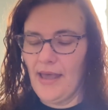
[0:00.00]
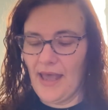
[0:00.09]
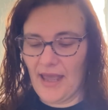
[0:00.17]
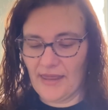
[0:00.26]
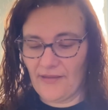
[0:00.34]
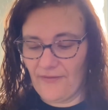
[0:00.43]

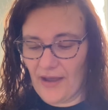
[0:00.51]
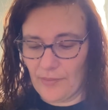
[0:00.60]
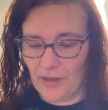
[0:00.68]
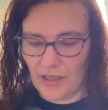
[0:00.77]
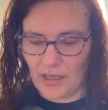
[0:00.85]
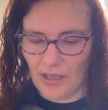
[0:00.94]
And the
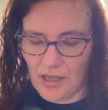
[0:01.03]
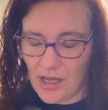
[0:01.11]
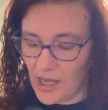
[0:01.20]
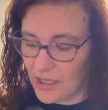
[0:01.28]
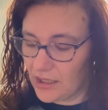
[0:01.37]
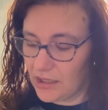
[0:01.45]
fabric,
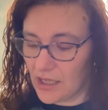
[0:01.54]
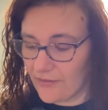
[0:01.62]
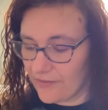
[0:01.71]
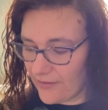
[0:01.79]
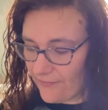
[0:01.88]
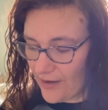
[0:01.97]
I
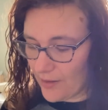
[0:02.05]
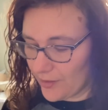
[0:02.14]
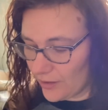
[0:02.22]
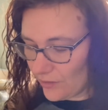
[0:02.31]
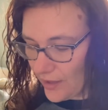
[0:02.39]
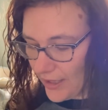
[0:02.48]
love the
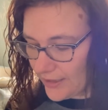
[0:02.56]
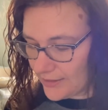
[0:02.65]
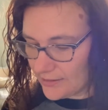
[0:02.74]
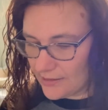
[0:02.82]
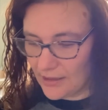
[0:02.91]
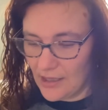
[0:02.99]
fabric, you
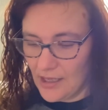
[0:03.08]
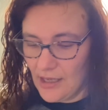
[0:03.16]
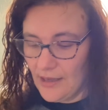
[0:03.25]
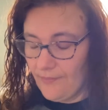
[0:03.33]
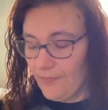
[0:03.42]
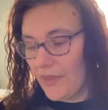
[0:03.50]
guys.
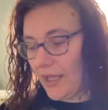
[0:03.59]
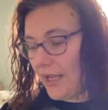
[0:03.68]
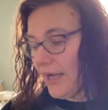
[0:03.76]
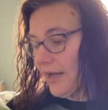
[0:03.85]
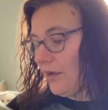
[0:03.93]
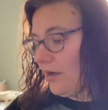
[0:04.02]

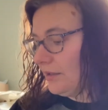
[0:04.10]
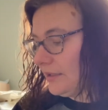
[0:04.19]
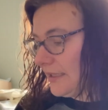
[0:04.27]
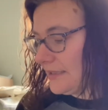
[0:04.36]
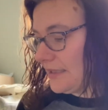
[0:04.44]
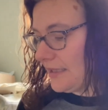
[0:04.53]
Again, I called
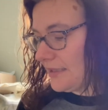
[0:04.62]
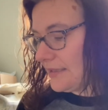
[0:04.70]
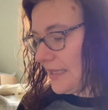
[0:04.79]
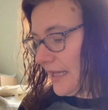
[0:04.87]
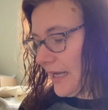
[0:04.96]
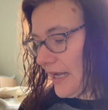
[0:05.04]
Liz and I
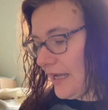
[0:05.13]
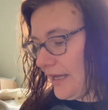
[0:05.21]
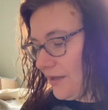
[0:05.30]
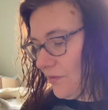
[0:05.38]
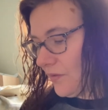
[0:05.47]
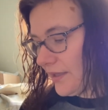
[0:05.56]
said, I
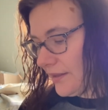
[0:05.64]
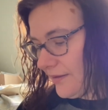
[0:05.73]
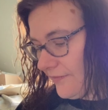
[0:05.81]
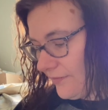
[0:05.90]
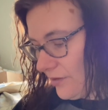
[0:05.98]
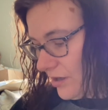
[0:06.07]
don't want
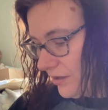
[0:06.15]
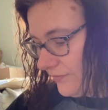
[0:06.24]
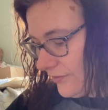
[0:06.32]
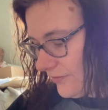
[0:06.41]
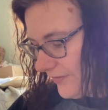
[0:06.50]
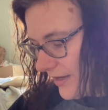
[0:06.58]
the called
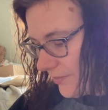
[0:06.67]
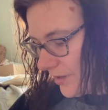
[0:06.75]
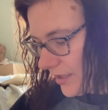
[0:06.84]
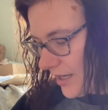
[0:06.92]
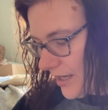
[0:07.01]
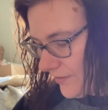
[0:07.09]
for
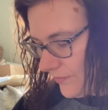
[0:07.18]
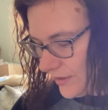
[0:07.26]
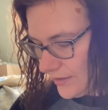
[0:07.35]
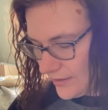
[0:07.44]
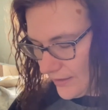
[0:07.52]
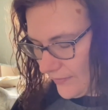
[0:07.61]
fabric. I
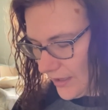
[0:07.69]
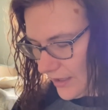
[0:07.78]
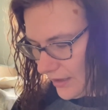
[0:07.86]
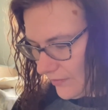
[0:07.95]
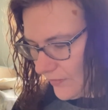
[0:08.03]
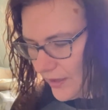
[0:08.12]
want
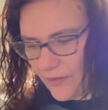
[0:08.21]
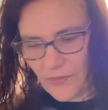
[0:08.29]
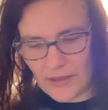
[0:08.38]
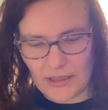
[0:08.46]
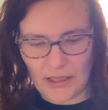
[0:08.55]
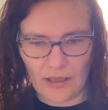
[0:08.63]
something,
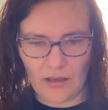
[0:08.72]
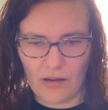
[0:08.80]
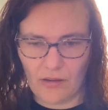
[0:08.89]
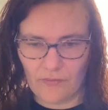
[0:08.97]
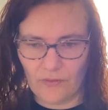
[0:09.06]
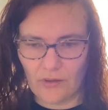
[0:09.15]
what did they
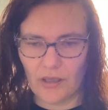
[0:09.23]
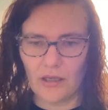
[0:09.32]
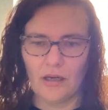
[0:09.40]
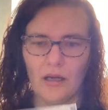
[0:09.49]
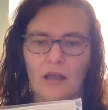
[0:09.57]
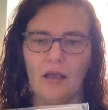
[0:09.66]
call for?
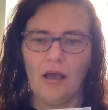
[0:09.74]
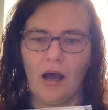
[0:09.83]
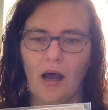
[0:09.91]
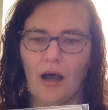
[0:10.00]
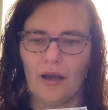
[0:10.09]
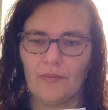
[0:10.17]

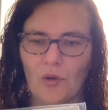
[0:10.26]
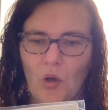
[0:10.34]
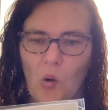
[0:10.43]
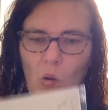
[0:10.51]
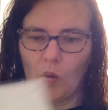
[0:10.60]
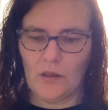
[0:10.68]
Autumn
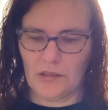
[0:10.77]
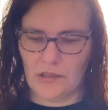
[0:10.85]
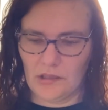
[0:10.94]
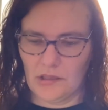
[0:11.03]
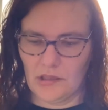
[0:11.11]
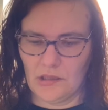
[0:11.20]
gold.